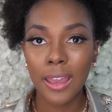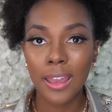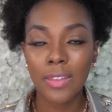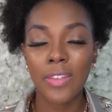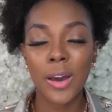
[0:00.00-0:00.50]

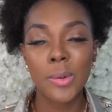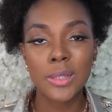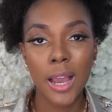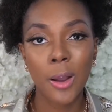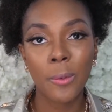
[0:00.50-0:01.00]
and that
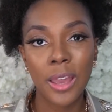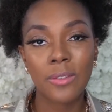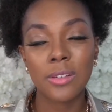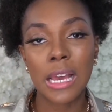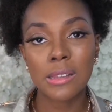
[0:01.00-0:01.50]
was our way of
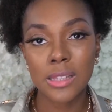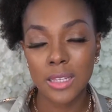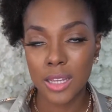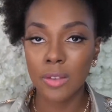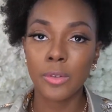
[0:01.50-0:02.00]
announcing
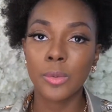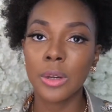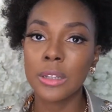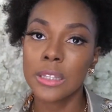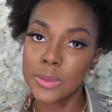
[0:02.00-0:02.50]
to
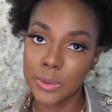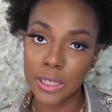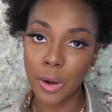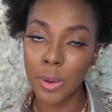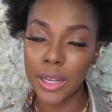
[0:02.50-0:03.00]
everyone this was
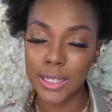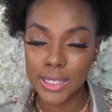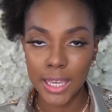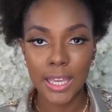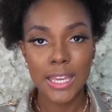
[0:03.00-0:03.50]
our wedding
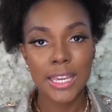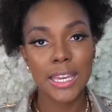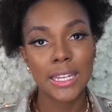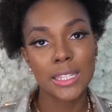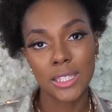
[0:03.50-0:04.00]
date
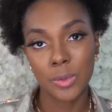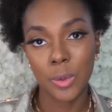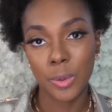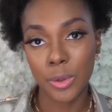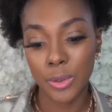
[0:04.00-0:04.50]
and this is what
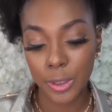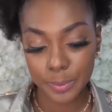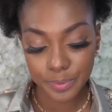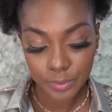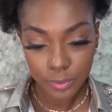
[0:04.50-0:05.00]
we were doing.